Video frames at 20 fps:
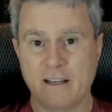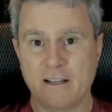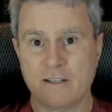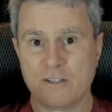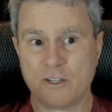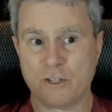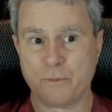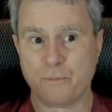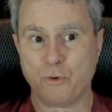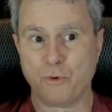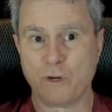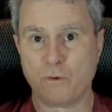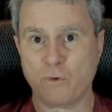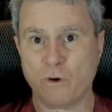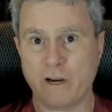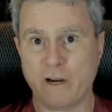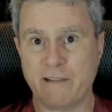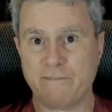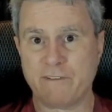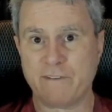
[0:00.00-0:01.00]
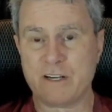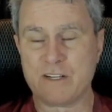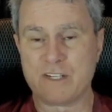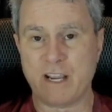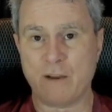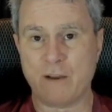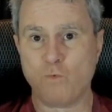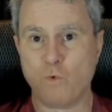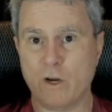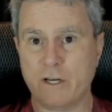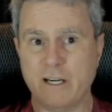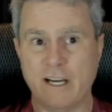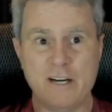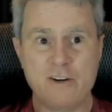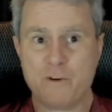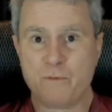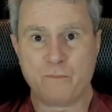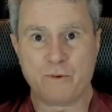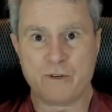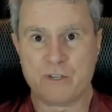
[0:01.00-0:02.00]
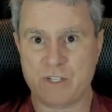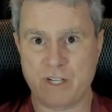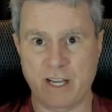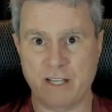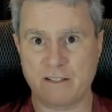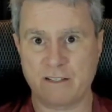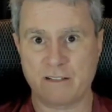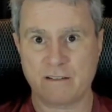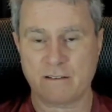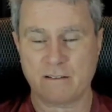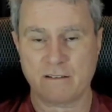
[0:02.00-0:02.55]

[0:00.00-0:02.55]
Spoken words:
to the point where if it is a 100%,